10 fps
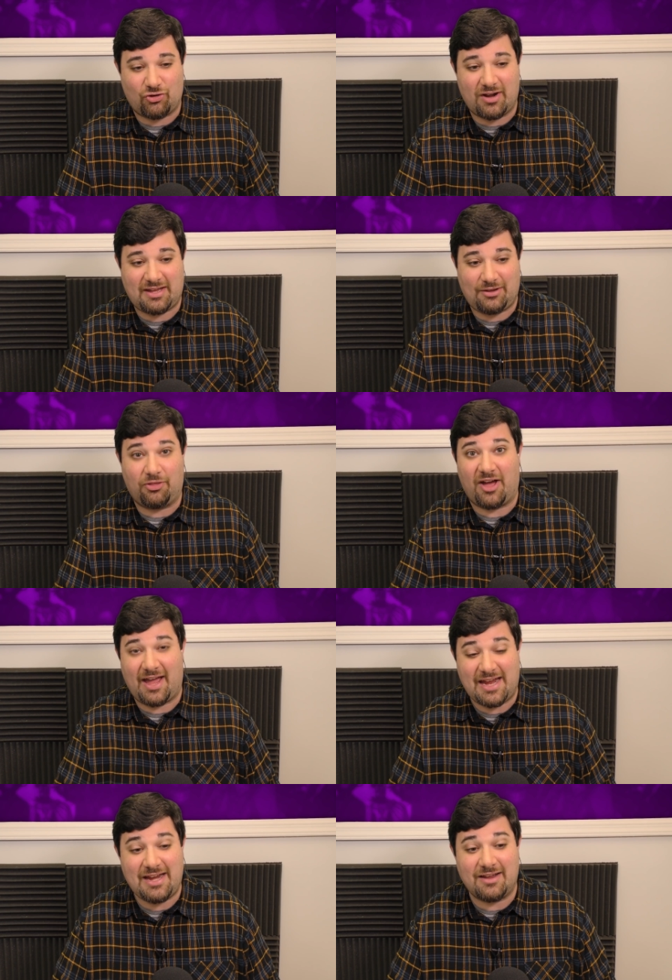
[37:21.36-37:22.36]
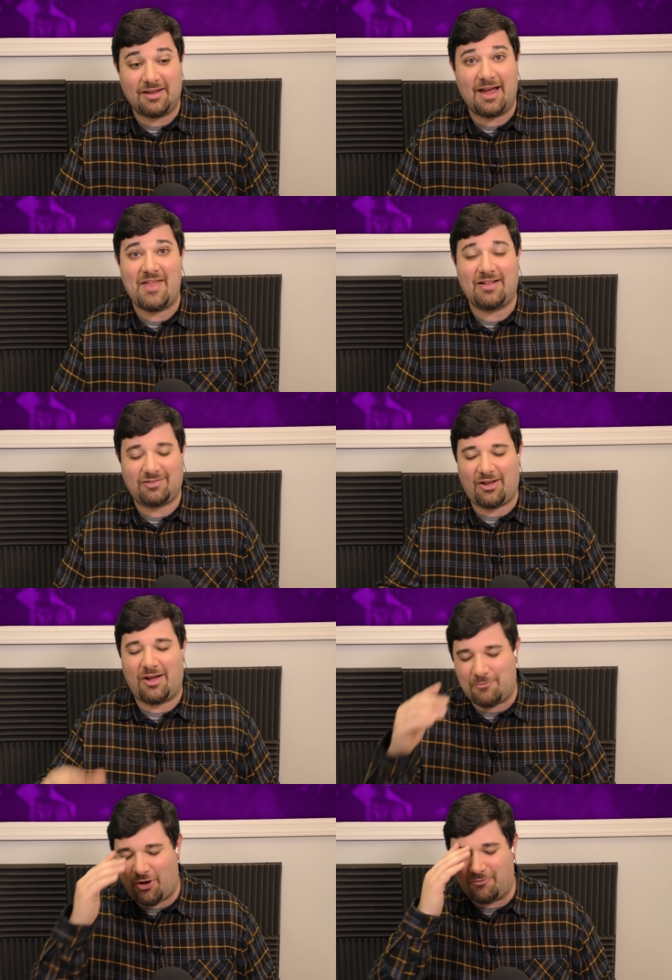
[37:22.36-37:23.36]
trying to kill the hyena, and that's
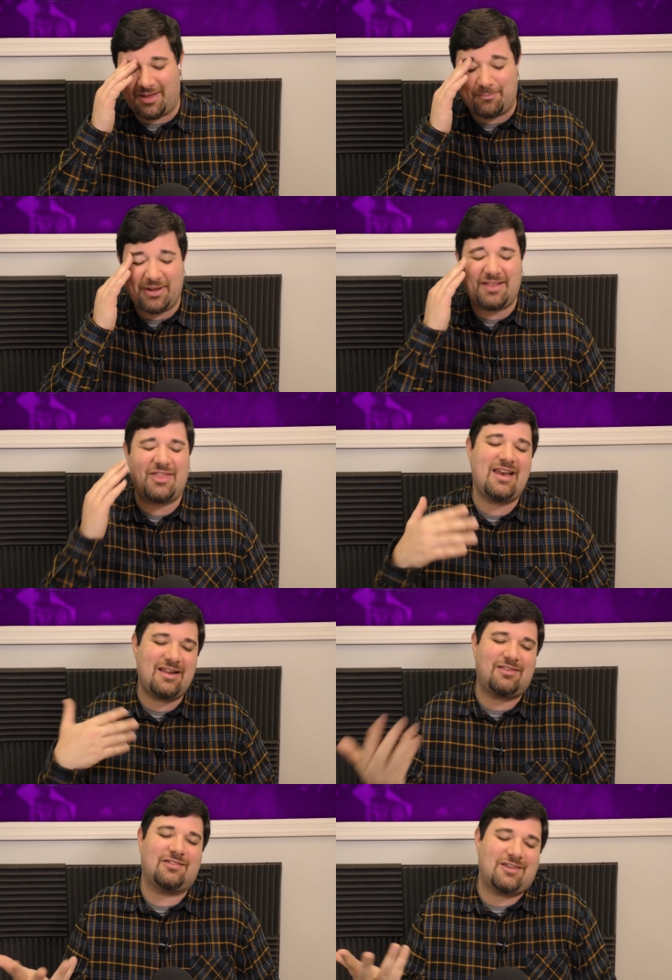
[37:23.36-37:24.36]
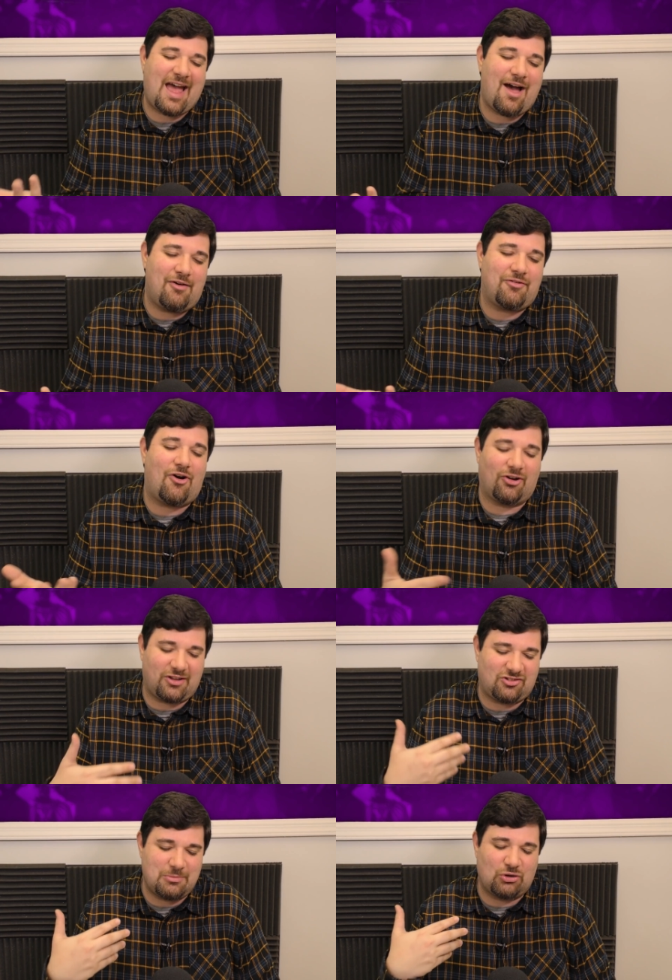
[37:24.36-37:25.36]
but then it doesn't have
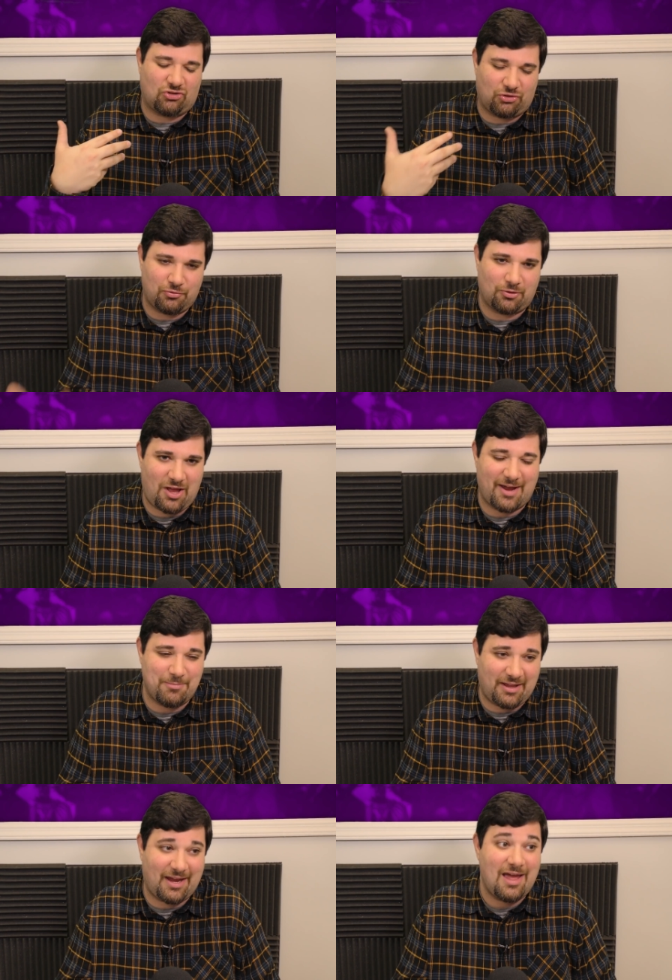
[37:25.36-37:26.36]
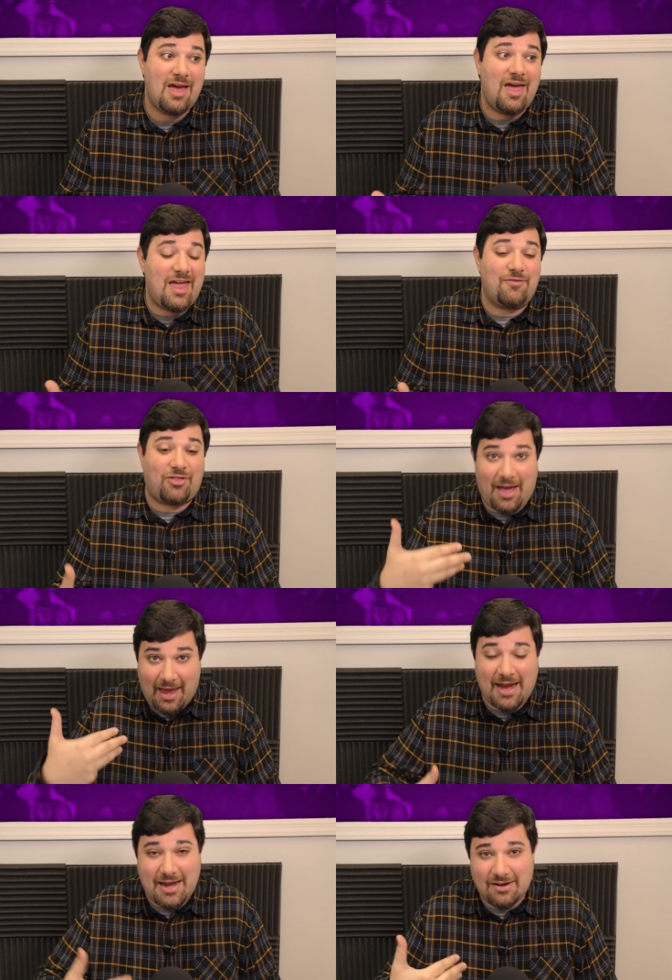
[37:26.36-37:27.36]
Harley's emotional through line. But if the
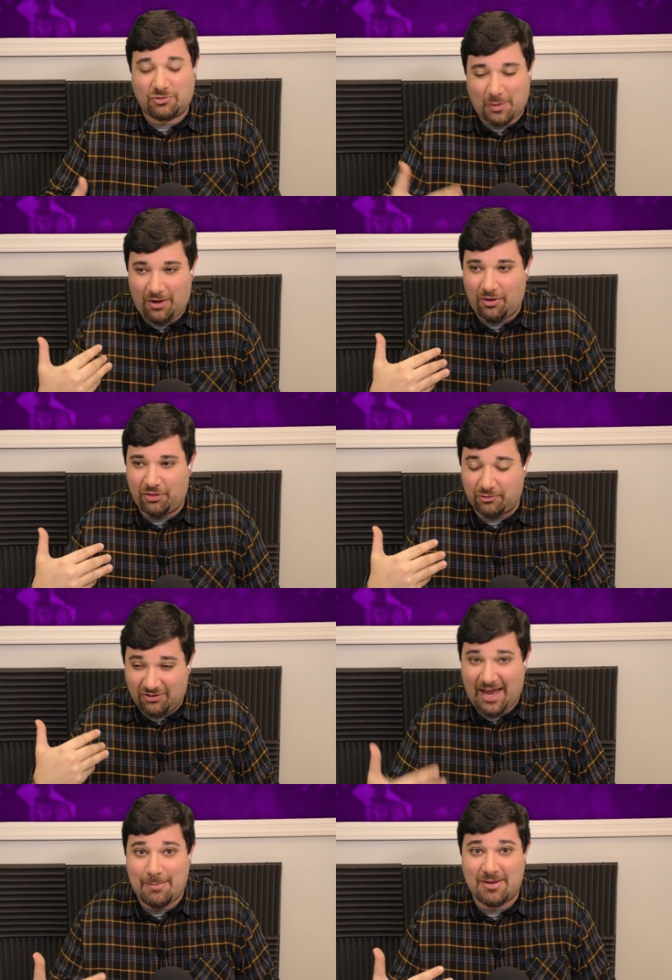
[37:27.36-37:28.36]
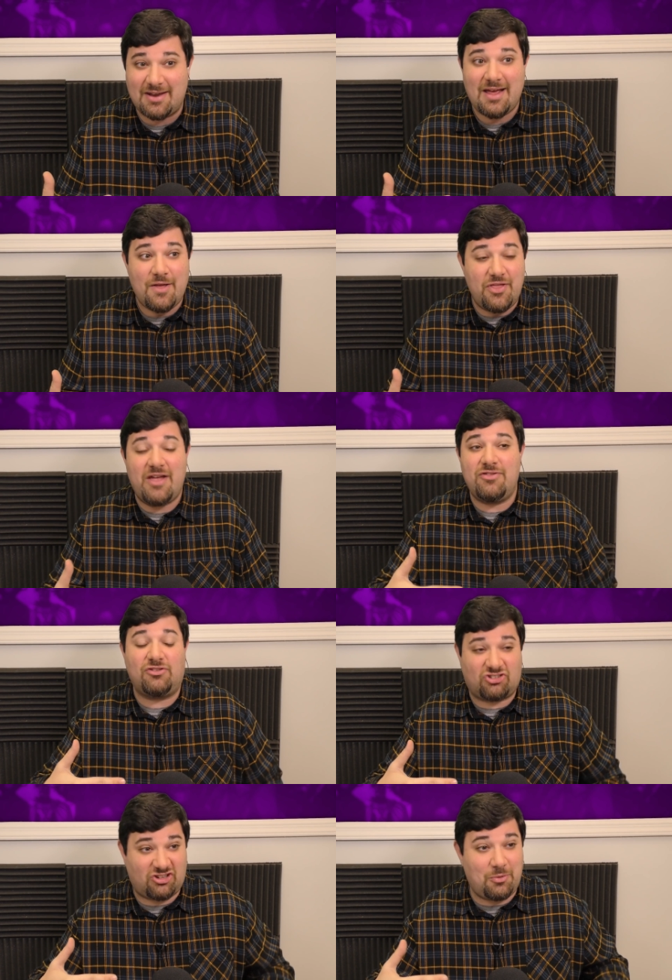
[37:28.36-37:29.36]
hyena swallowed the diamond,
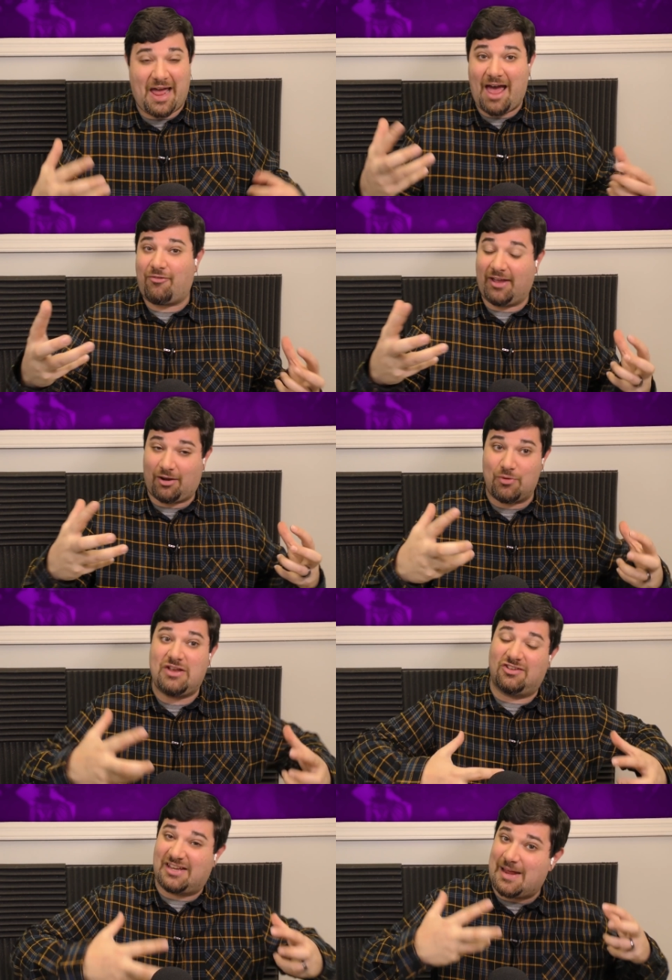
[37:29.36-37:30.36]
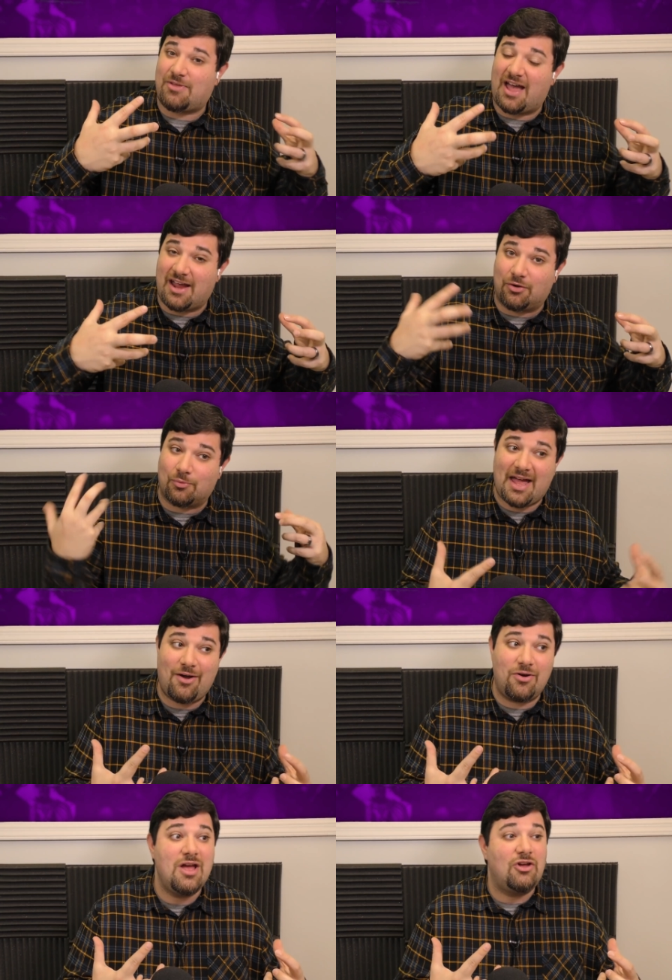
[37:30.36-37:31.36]
then she would have a reason to keep the hyena
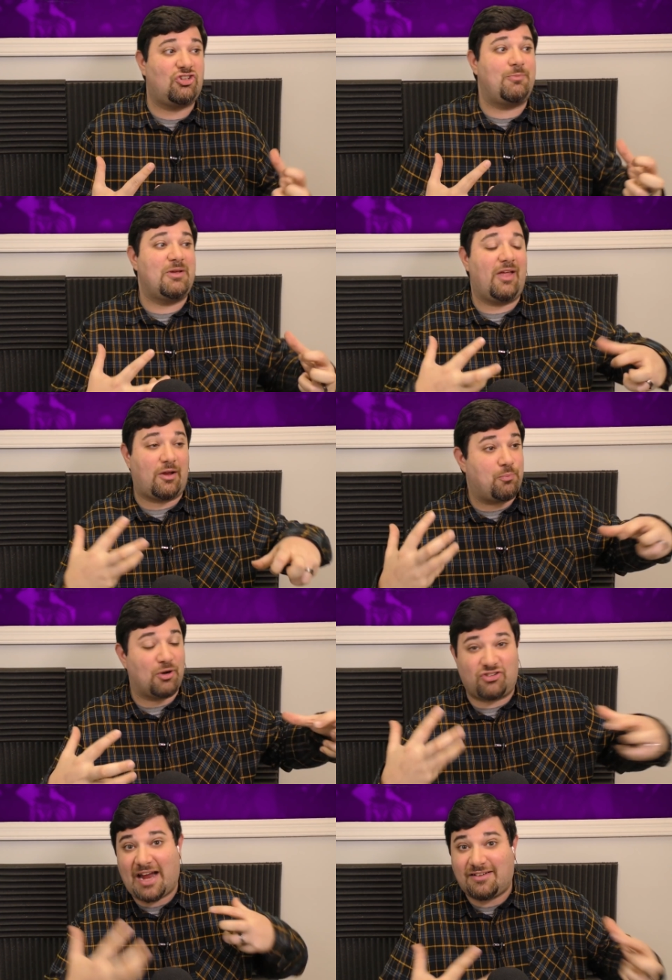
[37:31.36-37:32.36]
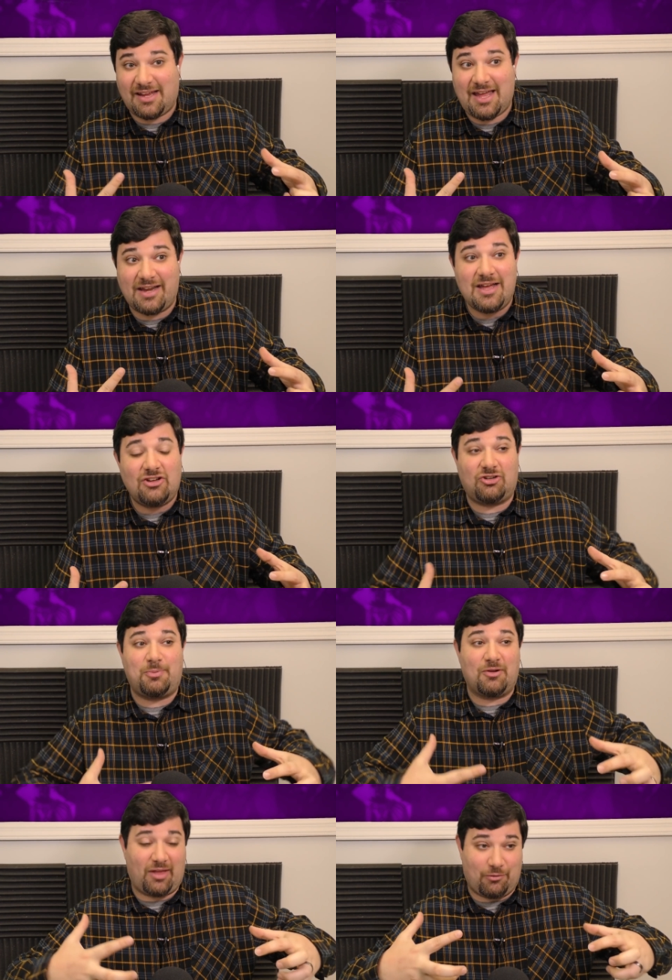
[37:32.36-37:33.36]
around. She'd be protecting it.
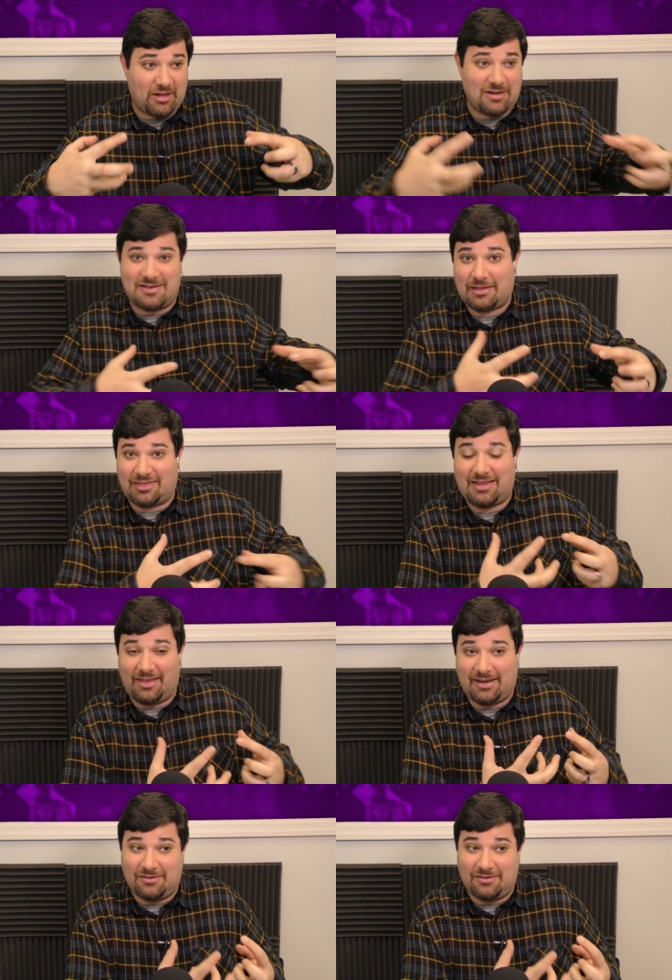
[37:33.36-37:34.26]
She'd be really deathly